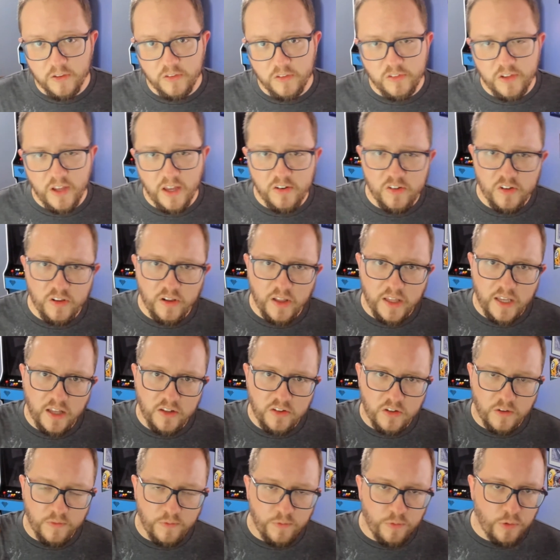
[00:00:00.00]
Essentially,
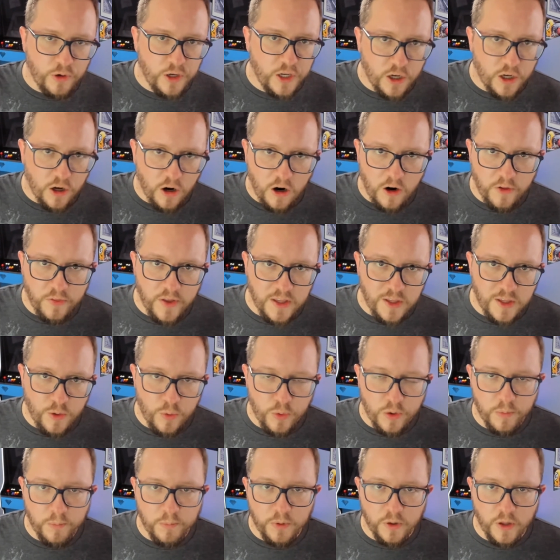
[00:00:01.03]
it's a free card that
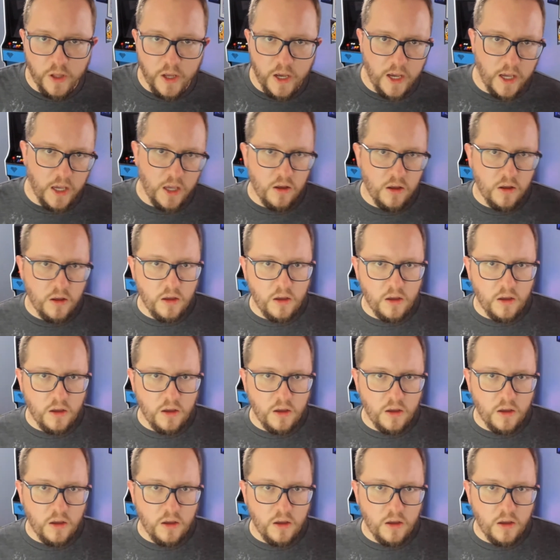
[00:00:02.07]
you can play.